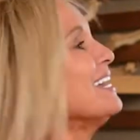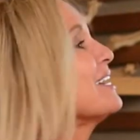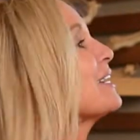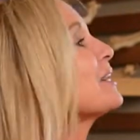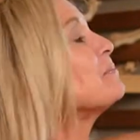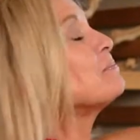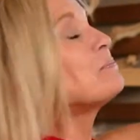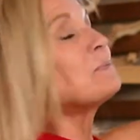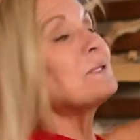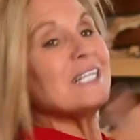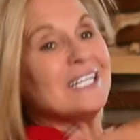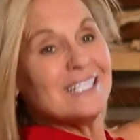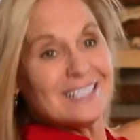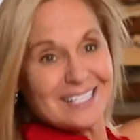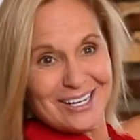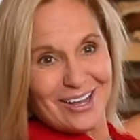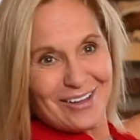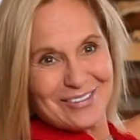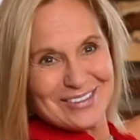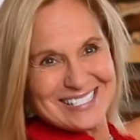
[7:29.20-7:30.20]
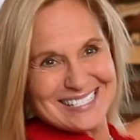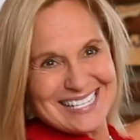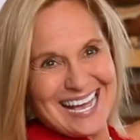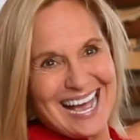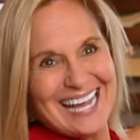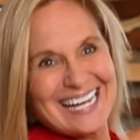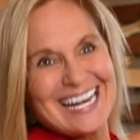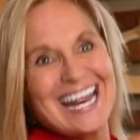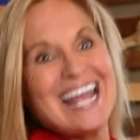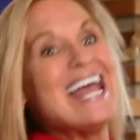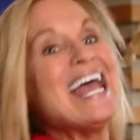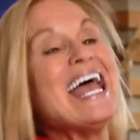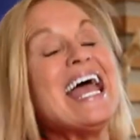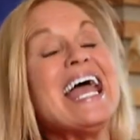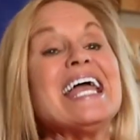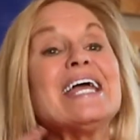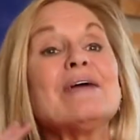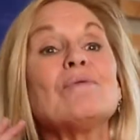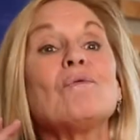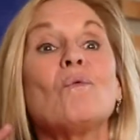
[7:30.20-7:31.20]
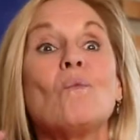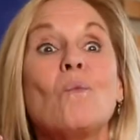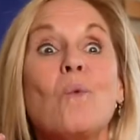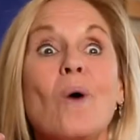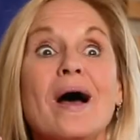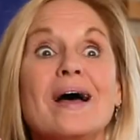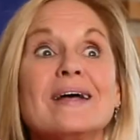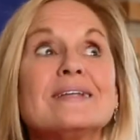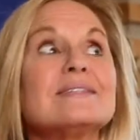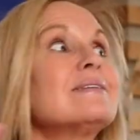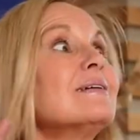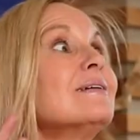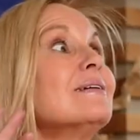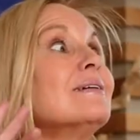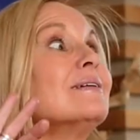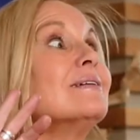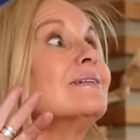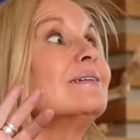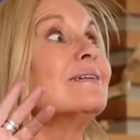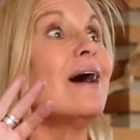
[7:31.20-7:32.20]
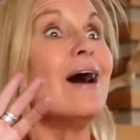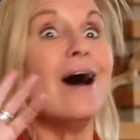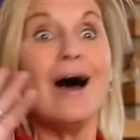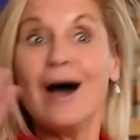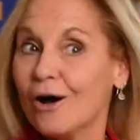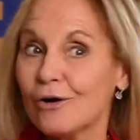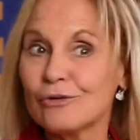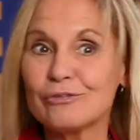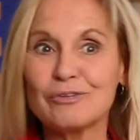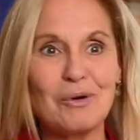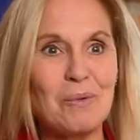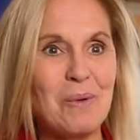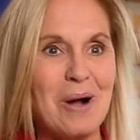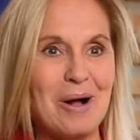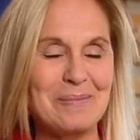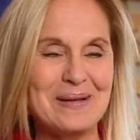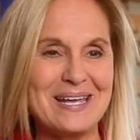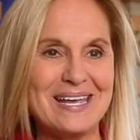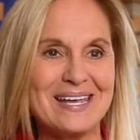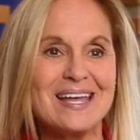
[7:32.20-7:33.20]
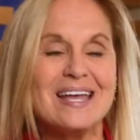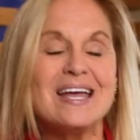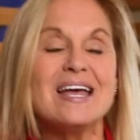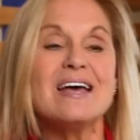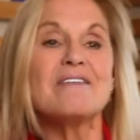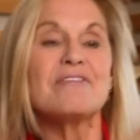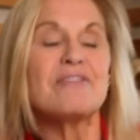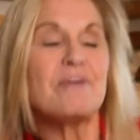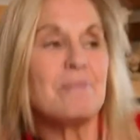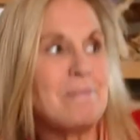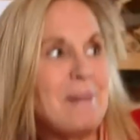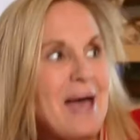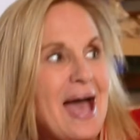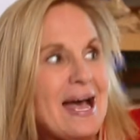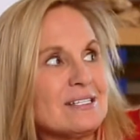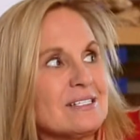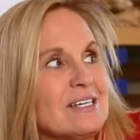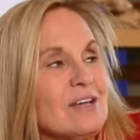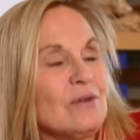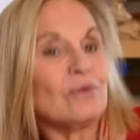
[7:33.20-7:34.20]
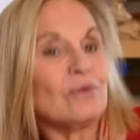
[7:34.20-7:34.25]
completely on the side. It was overwhelming. The basket